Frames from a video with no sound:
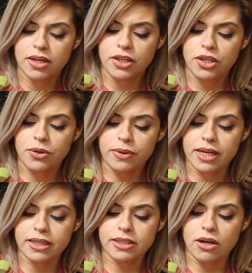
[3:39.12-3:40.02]

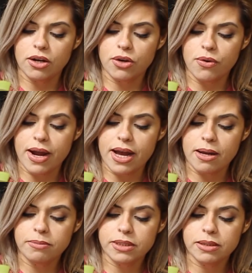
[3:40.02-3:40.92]
units are
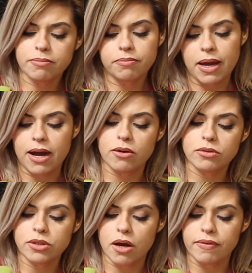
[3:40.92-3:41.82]
grams,
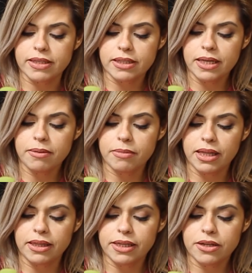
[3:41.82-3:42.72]
pounds, obviously,
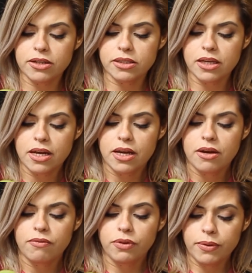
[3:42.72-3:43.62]
milliliters,
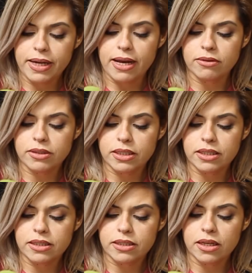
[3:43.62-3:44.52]
fluid
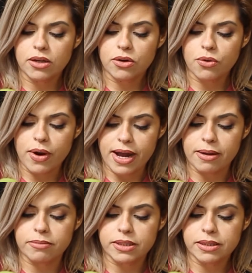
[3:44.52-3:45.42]
ounces,
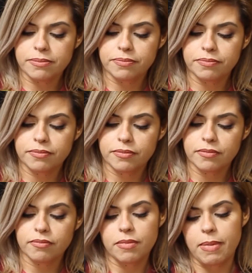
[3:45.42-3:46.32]
grams,
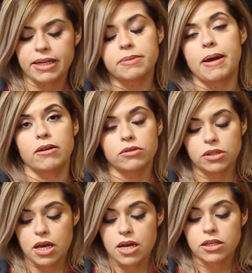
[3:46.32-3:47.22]
back to pounds.
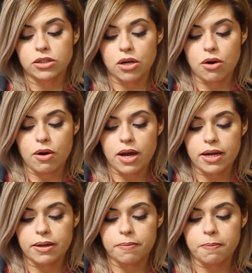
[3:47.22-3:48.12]
So
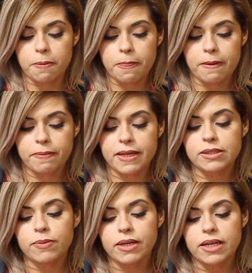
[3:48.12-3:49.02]

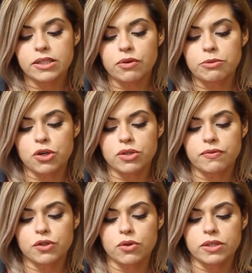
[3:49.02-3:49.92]
this one is from
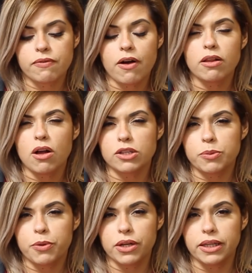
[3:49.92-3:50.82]
Joseph. I'll also
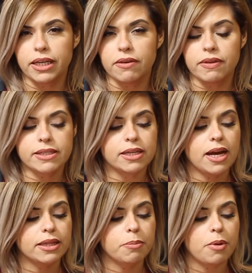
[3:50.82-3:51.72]
put a link of this
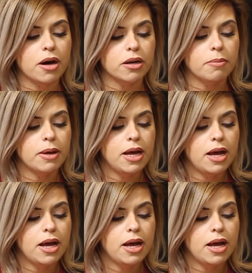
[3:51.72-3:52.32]
at the bottom